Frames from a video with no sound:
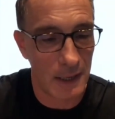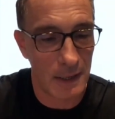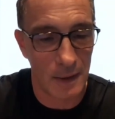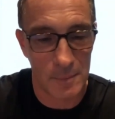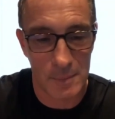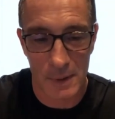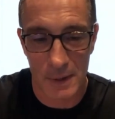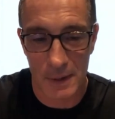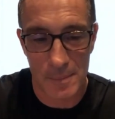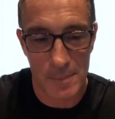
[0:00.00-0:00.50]
I'm
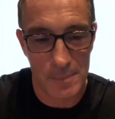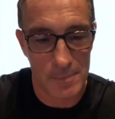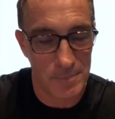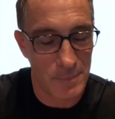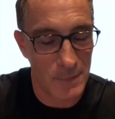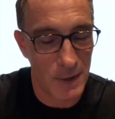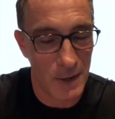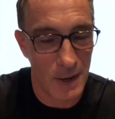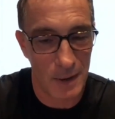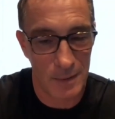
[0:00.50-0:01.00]
going to,
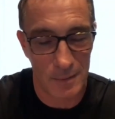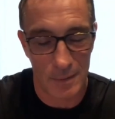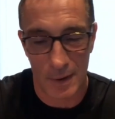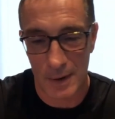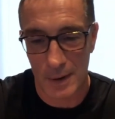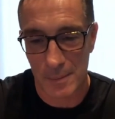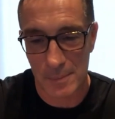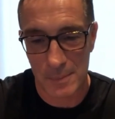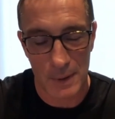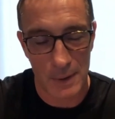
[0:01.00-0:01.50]
you know, and
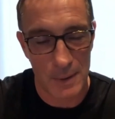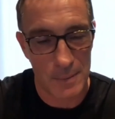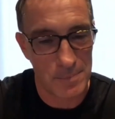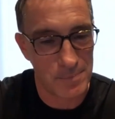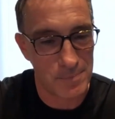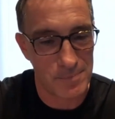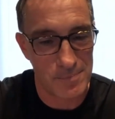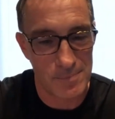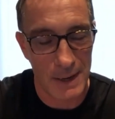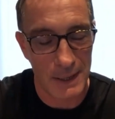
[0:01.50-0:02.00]
I'm going to
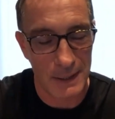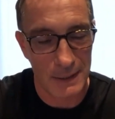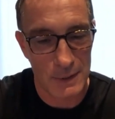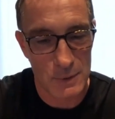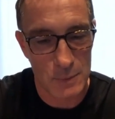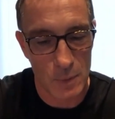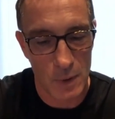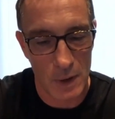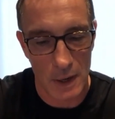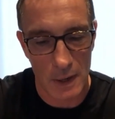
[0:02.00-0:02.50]
make
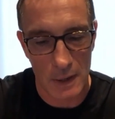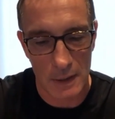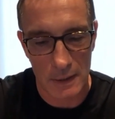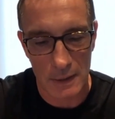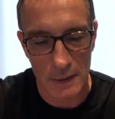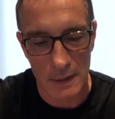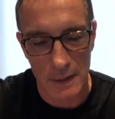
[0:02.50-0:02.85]
this work.